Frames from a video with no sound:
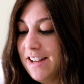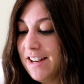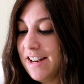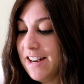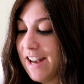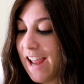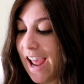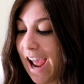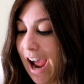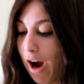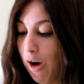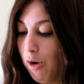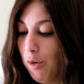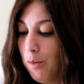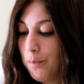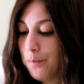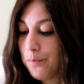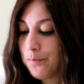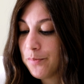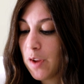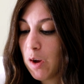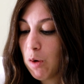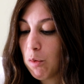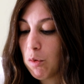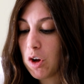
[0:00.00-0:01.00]
Now,
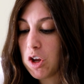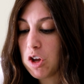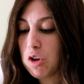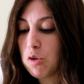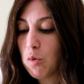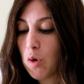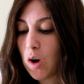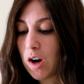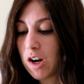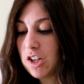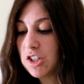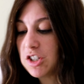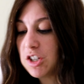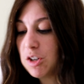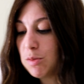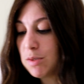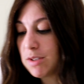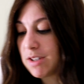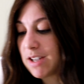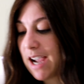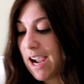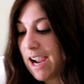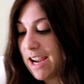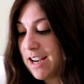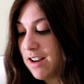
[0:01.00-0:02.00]
what you want to do is
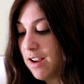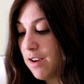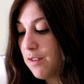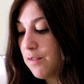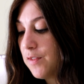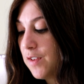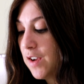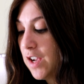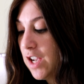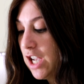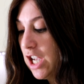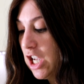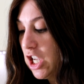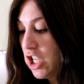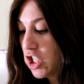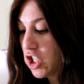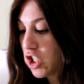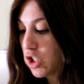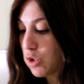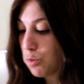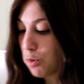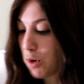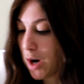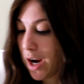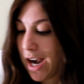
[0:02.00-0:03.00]
kind of
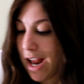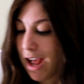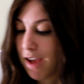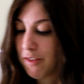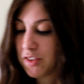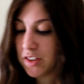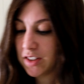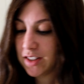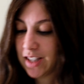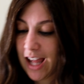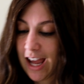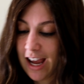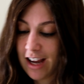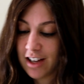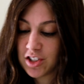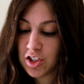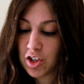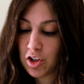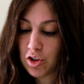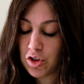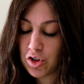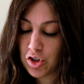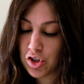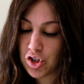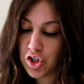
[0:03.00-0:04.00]
spread out the legs
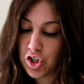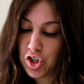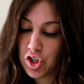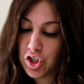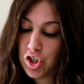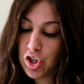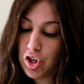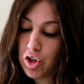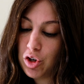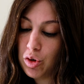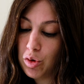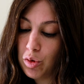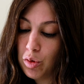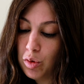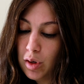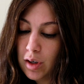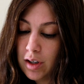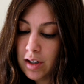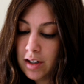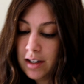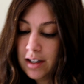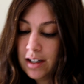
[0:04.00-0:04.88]
so there's 2